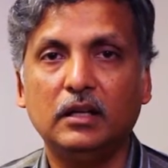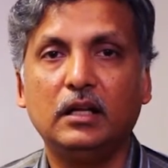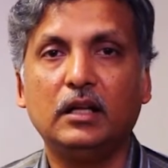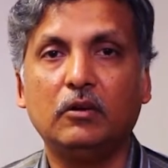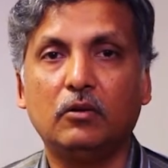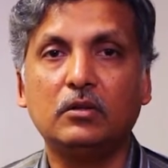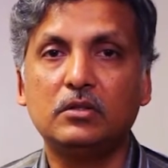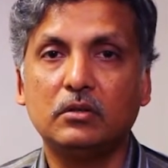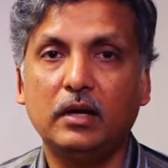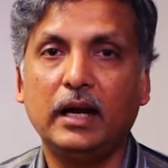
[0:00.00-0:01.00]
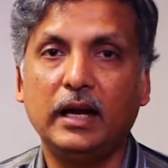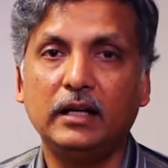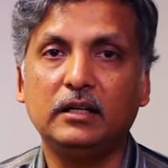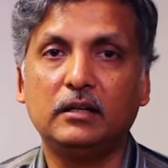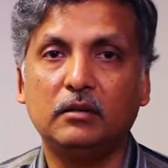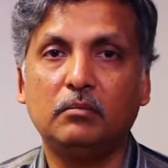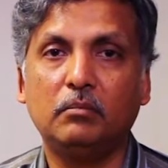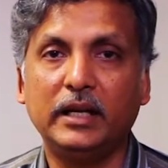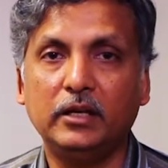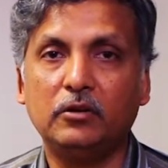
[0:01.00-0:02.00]
He also had
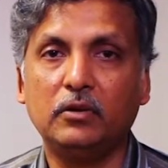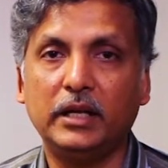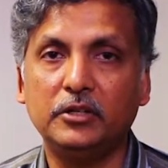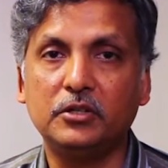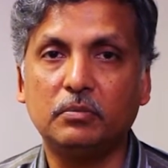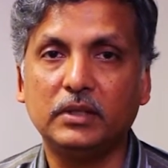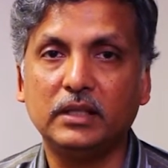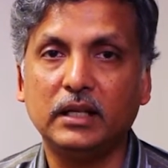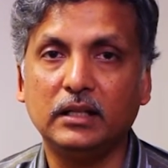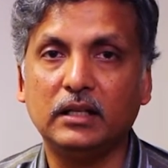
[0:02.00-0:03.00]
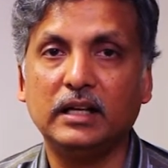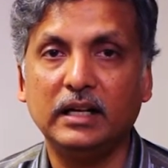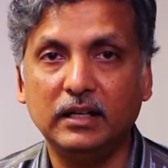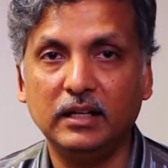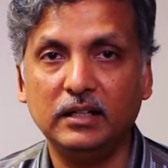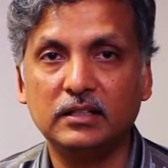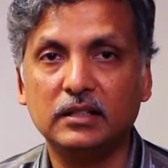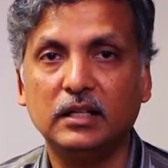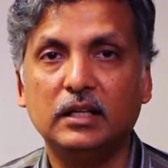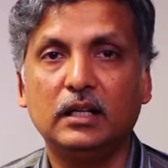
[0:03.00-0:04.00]
microangiopathy in the kidneys
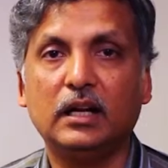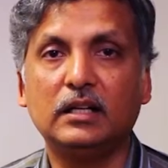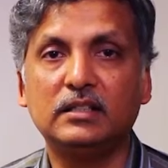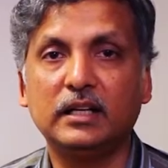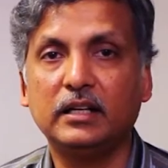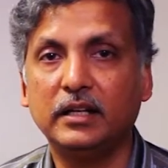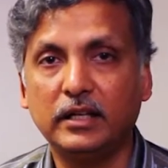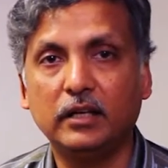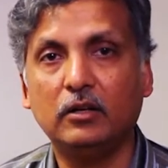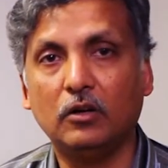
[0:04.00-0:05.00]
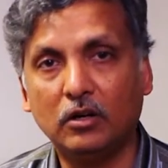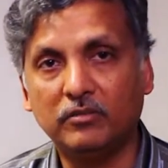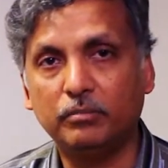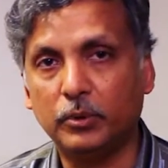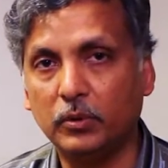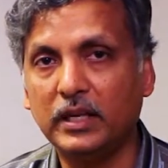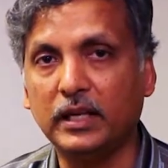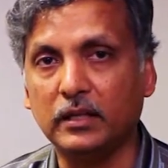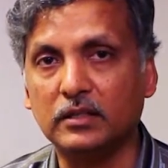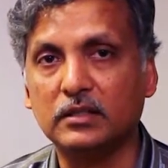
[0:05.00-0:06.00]
and secreting a lot of
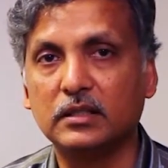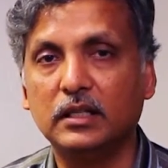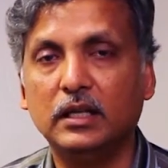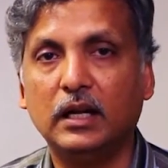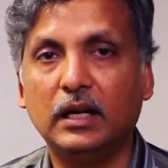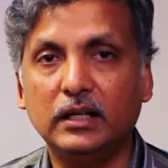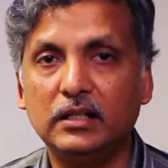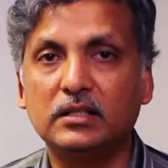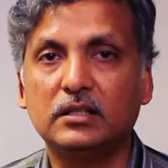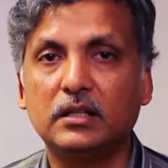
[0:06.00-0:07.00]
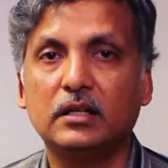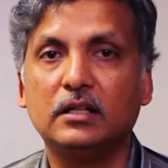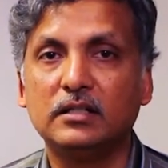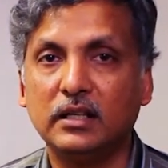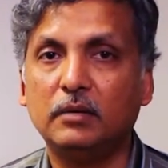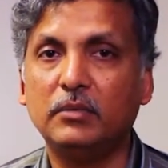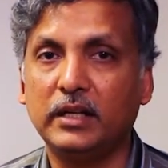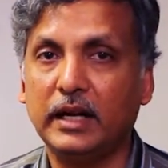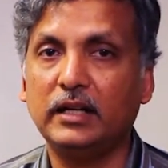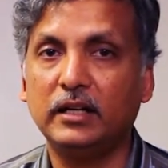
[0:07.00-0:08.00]
proteins and his serum
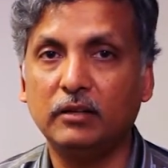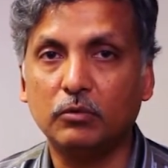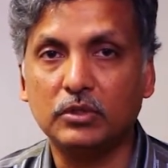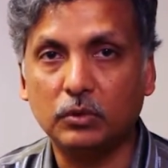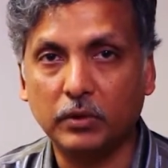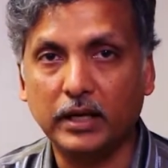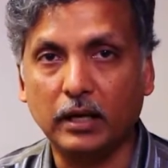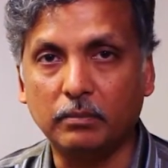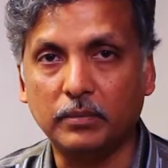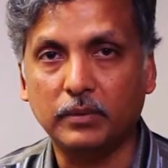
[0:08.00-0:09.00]
creatinine was going up.